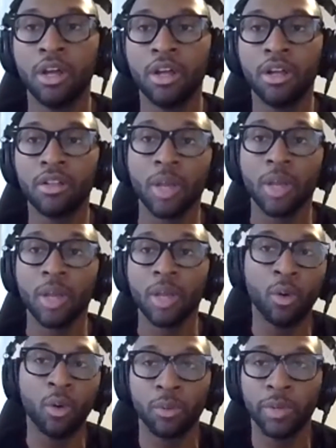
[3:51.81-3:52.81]
that
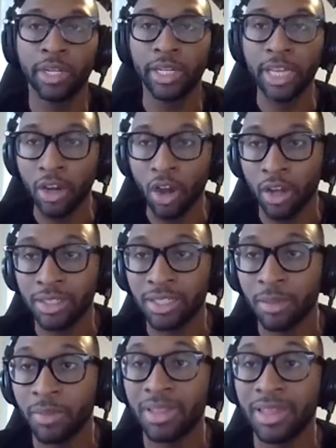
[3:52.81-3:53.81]
people want to lean on
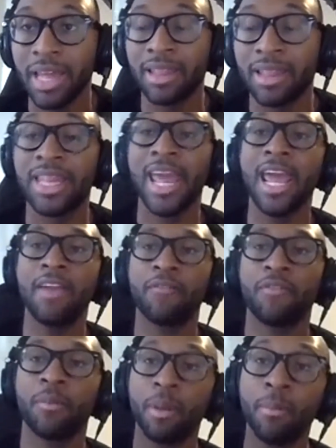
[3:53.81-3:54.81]
something that they,
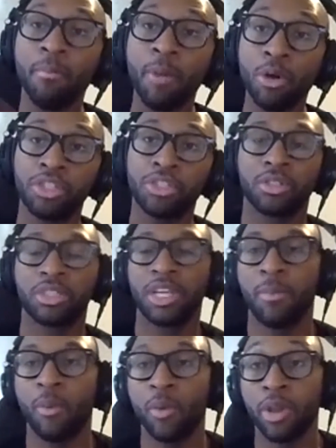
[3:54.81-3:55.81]
from an emotional
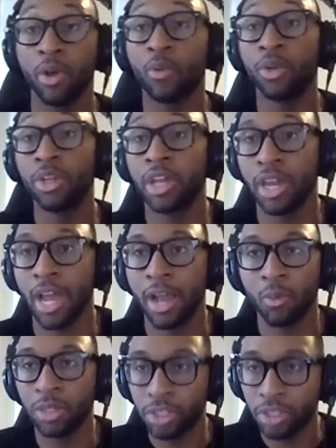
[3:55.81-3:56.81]
standpoint, are really good at,
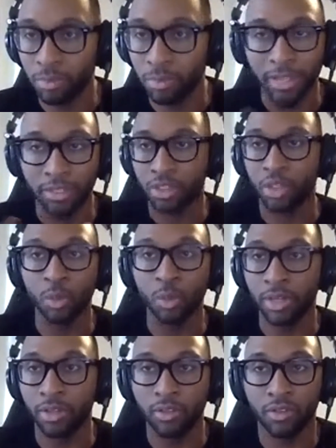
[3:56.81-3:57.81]
which as
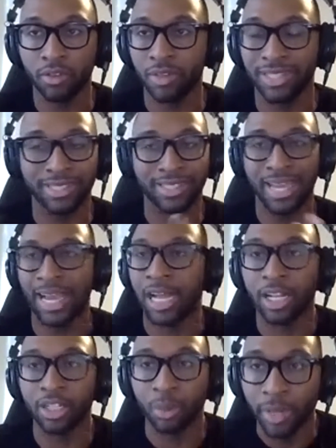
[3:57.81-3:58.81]
humans, that's
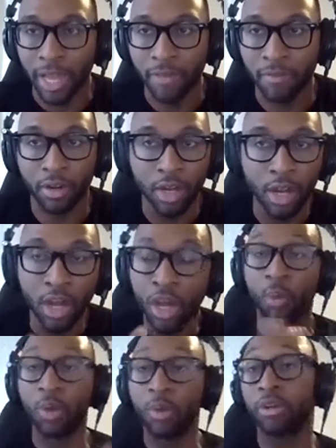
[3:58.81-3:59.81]
psychological behavior,
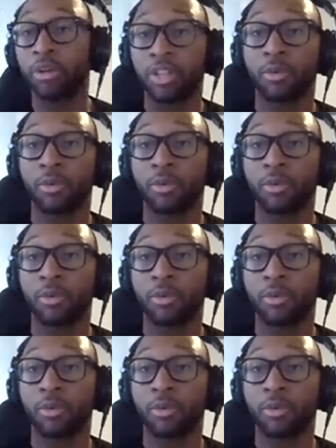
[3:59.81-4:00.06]
we want to do stuff we're